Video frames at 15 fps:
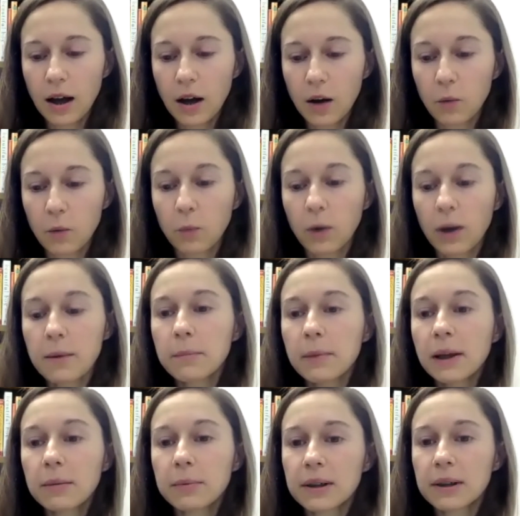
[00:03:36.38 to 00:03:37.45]
What
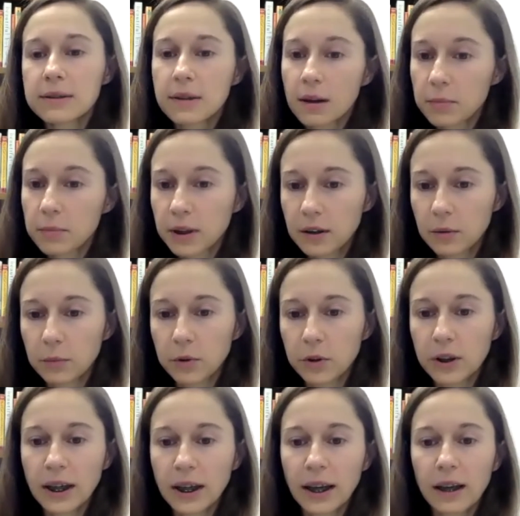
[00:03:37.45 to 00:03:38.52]
maybe is not being
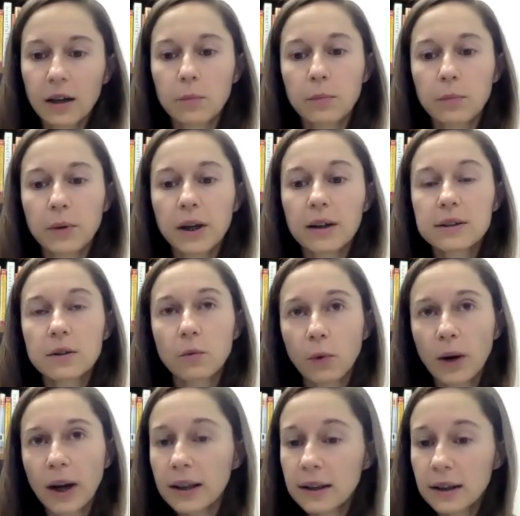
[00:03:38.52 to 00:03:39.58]
communicated because the
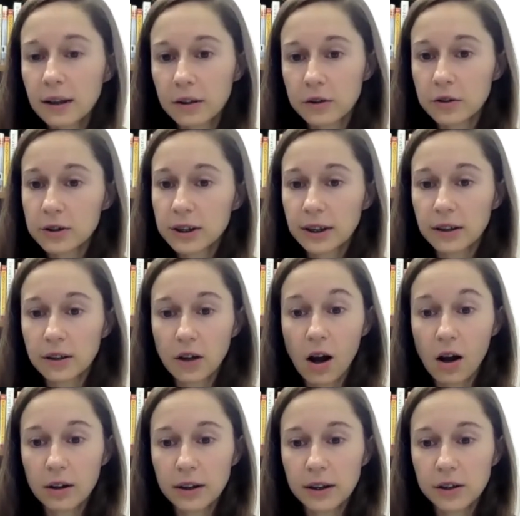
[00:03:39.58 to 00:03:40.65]
way they understand
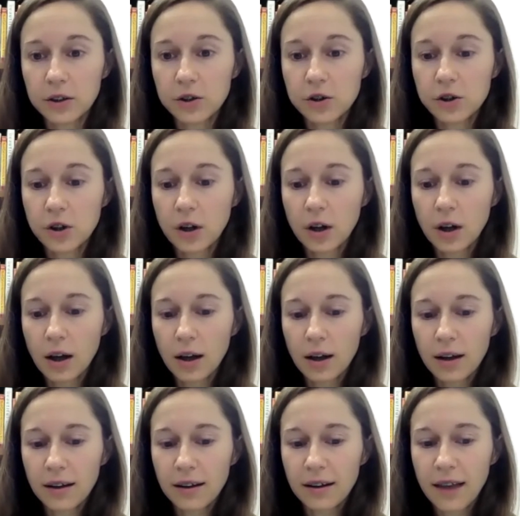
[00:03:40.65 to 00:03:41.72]
knowledge
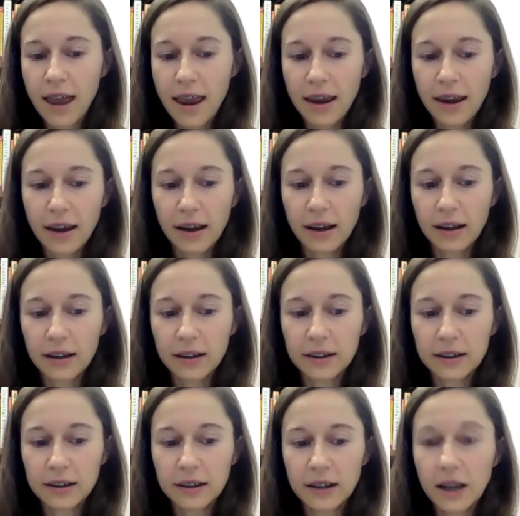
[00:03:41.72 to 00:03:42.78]
and
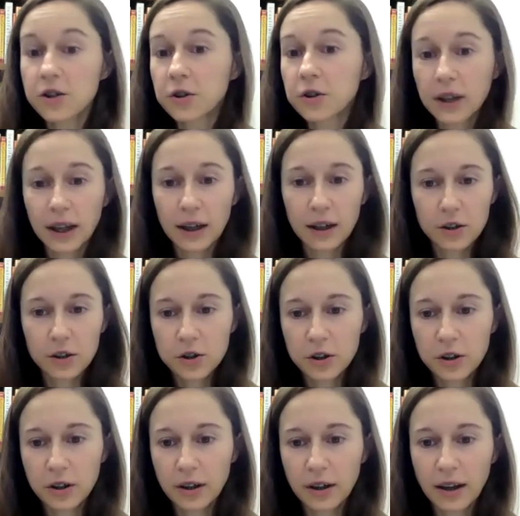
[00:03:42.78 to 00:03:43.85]

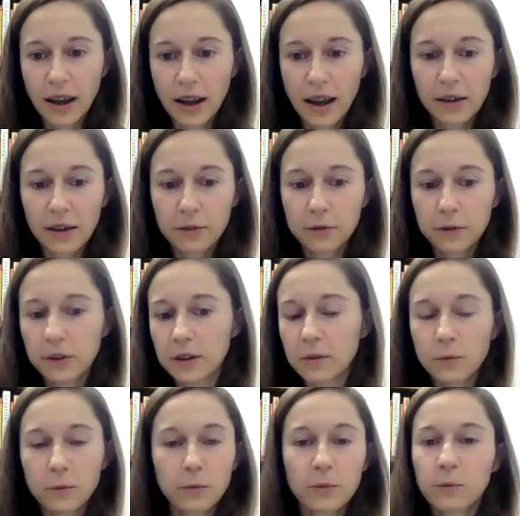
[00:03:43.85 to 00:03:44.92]
education and for
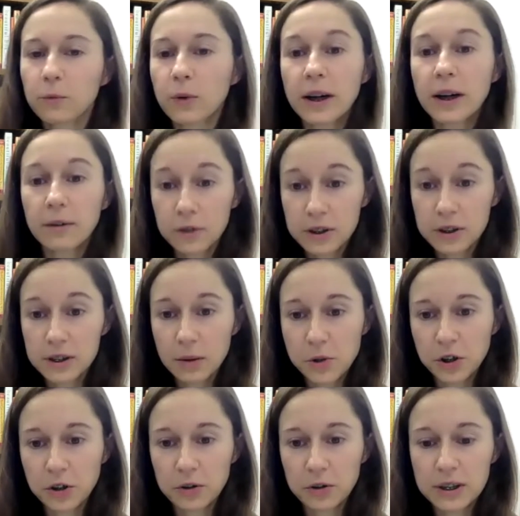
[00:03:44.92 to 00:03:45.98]
whatever
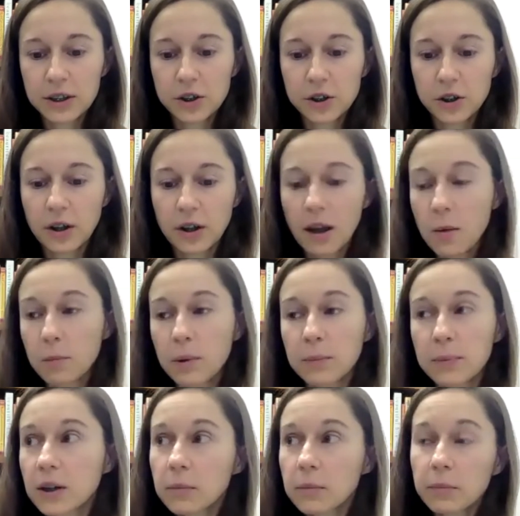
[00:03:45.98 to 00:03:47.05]
subject you're teaching may
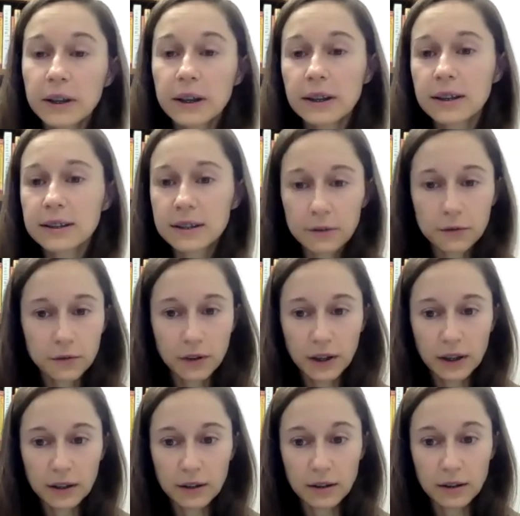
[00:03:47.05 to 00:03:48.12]
be completely
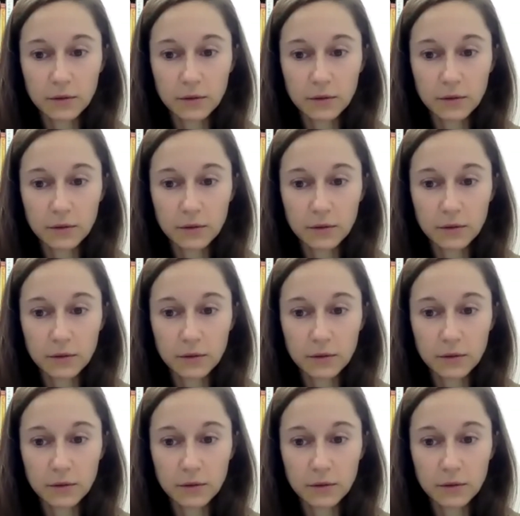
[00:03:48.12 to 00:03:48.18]
different